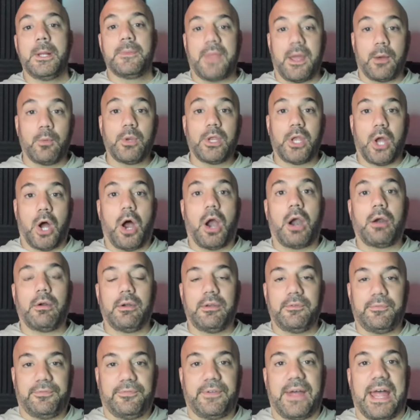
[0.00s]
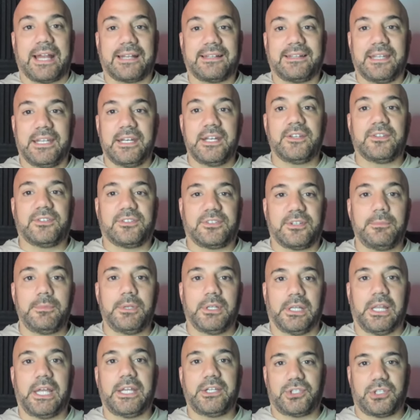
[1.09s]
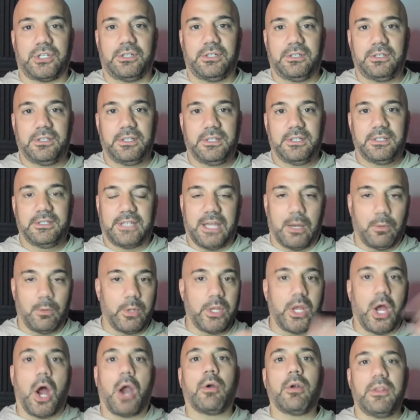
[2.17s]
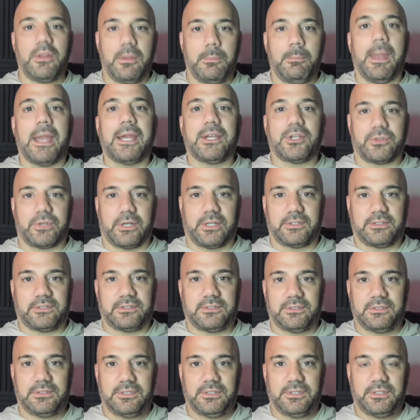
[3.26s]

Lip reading: that we are in fact in a simulation, that we are in the Matrix,